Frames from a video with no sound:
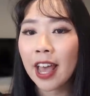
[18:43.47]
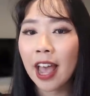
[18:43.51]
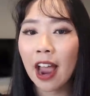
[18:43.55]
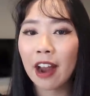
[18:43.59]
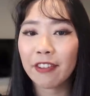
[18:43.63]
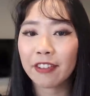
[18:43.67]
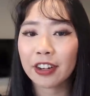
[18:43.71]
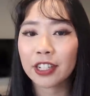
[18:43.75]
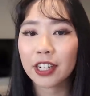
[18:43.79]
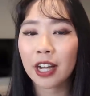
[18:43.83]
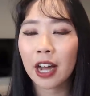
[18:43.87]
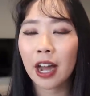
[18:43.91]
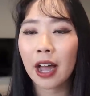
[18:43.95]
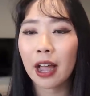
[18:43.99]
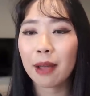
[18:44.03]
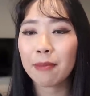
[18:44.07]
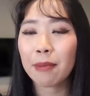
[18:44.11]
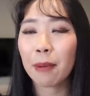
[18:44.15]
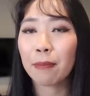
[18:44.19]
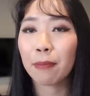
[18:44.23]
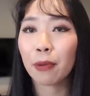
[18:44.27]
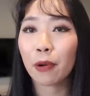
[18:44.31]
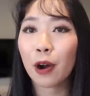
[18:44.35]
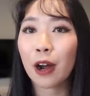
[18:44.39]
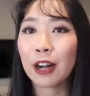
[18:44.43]
Every time
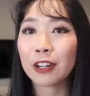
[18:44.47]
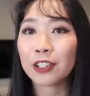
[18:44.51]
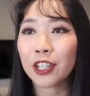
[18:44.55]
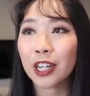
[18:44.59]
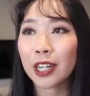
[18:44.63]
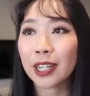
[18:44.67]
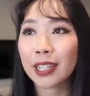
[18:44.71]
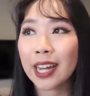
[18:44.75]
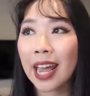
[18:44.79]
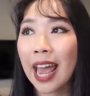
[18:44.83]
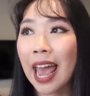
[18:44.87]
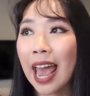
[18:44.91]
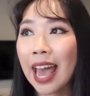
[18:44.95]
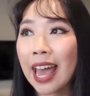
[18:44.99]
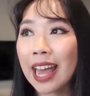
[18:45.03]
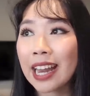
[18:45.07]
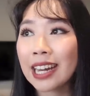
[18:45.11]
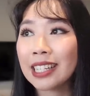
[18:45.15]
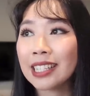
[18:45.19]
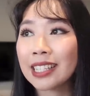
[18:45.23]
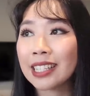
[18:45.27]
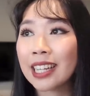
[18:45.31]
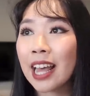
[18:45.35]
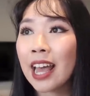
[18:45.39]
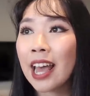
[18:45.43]
a project
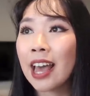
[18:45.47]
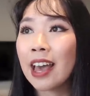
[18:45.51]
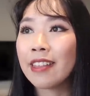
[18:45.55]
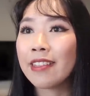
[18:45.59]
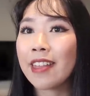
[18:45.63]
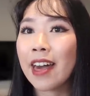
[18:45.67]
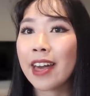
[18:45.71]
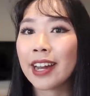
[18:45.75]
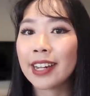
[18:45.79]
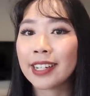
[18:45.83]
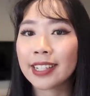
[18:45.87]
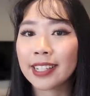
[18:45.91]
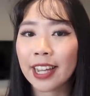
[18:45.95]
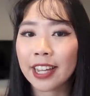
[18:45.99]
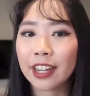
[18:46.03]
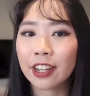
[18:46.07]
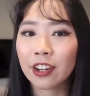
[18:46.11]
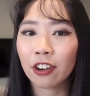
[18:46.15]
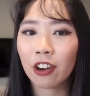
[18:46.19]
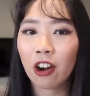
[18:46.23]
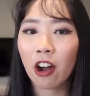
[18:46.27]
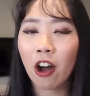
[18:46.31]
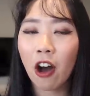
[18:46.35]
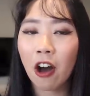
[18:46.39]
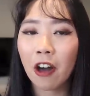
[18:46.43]
ends, then it's like
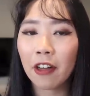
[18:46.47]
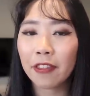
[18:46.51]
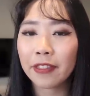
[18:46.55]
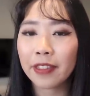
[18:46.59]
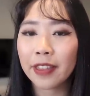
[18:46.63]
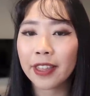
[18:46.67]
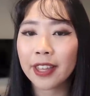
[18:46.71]
you're on